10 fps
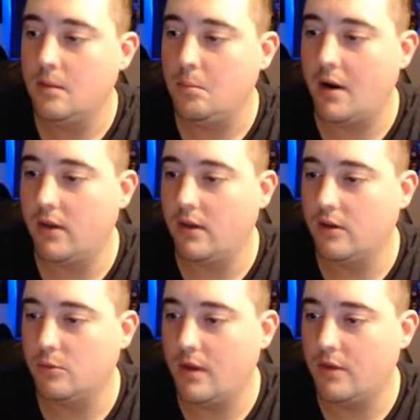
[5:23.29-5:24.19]
barreling
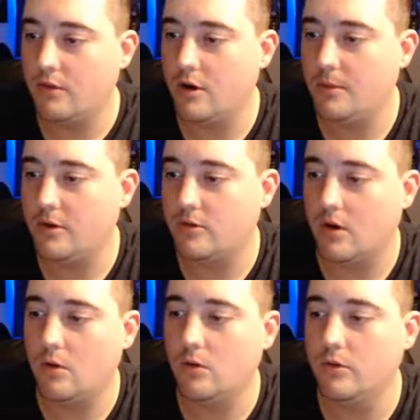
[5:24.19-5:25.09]
his way through enemy
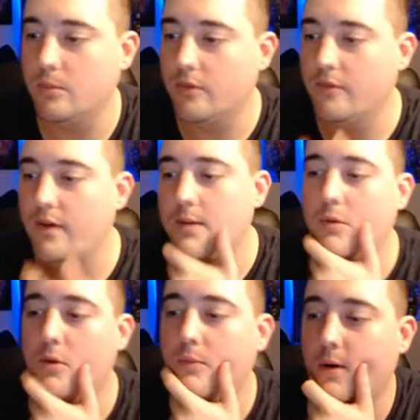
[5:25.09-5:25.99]
strongholds and providing
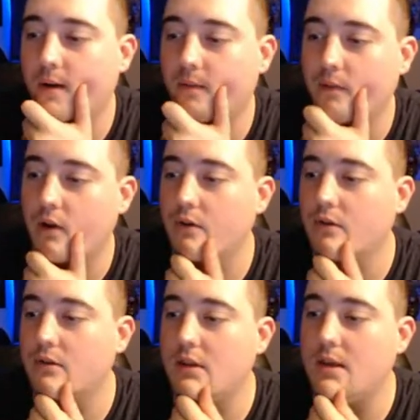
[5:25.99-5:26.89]
mobile cover to
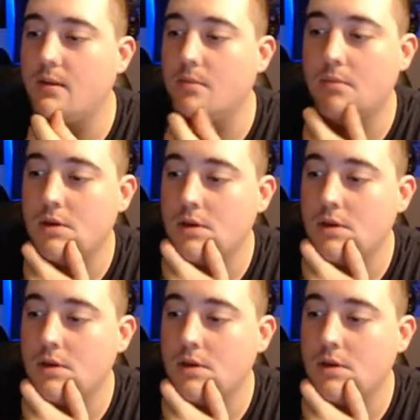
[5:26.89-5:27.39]
his team